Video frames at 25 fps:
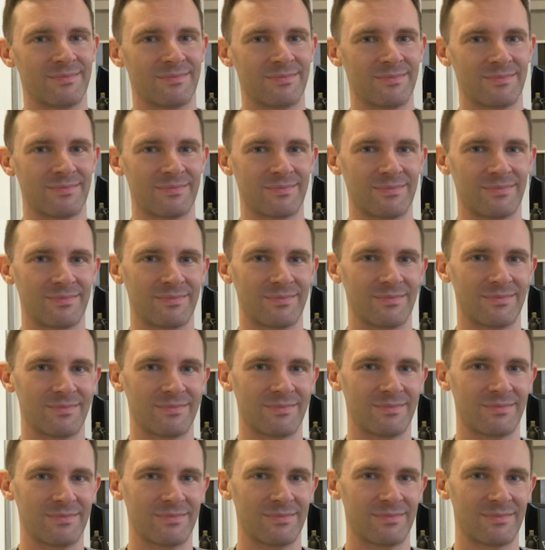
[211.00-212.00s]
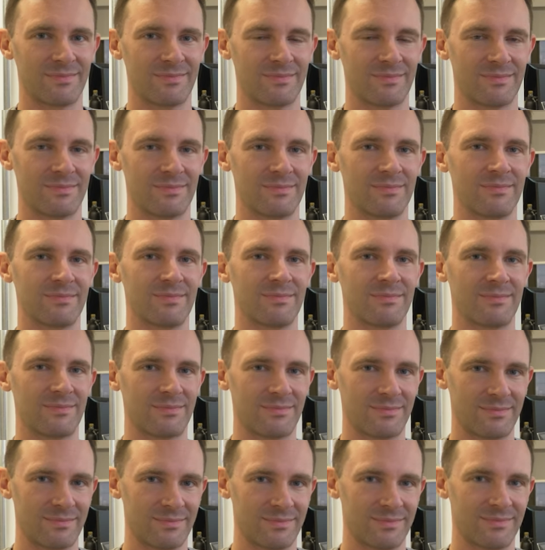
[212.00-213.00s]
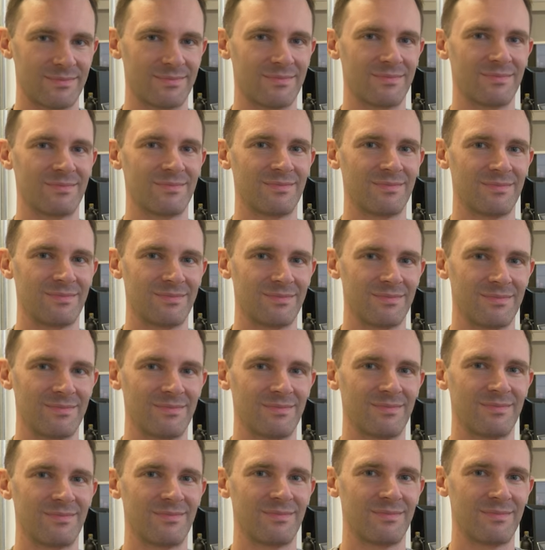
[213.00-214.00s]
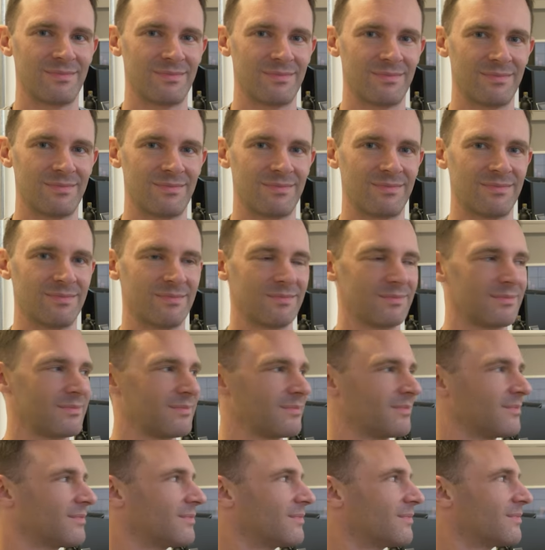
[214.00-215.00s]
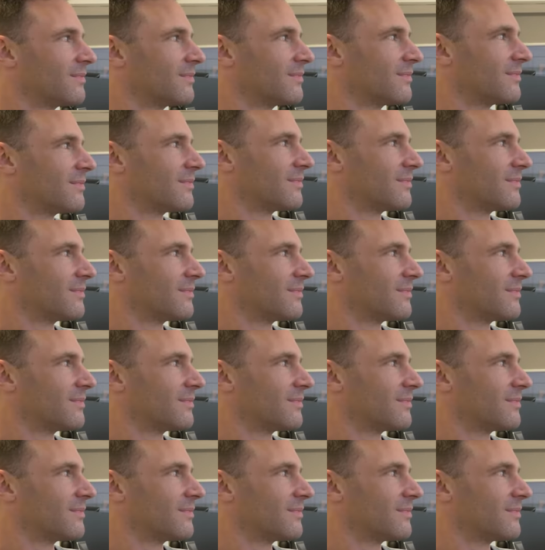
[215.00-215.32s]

This person isn't speaking.